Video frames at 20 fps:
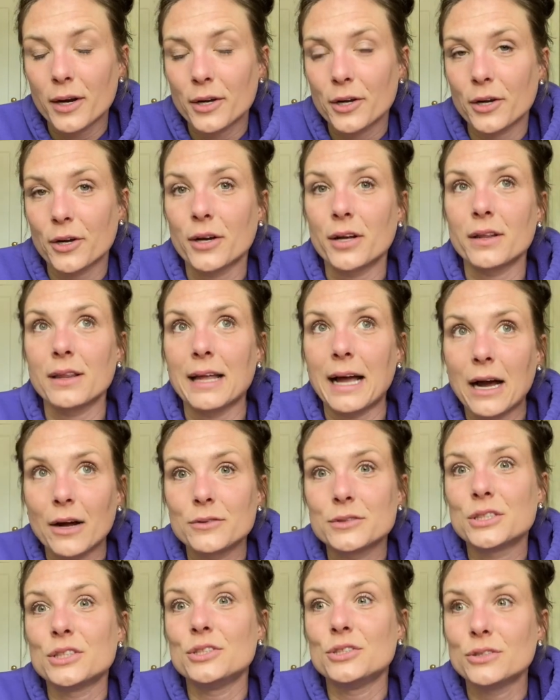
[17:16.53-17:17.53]
You're allowed
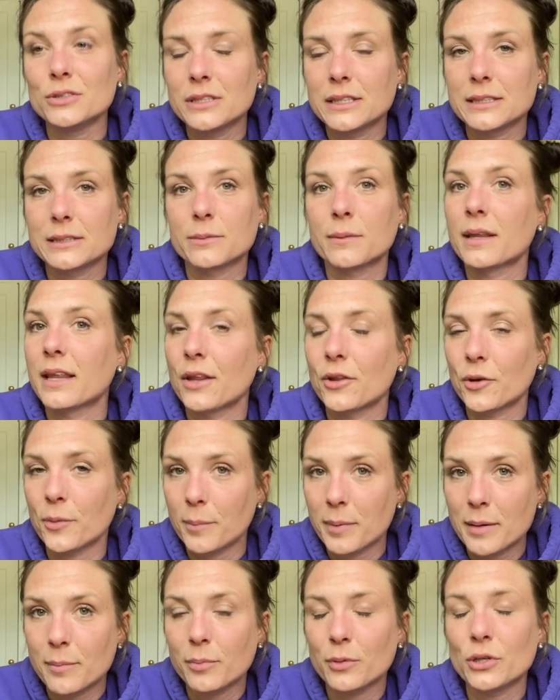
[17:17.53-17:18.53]
to do this with other
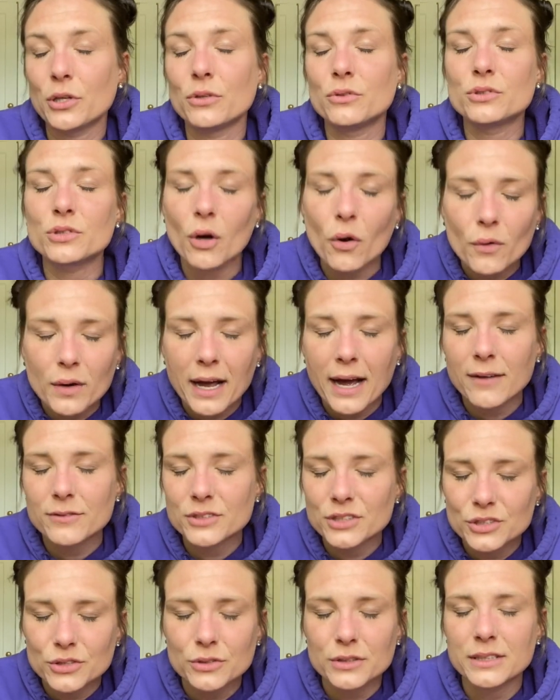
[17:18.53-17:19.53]
people. You don't have to
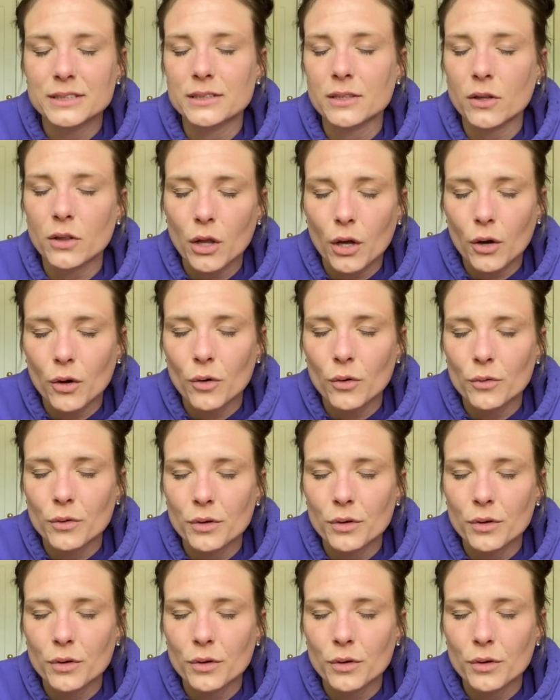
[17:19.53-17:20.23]
do this alone.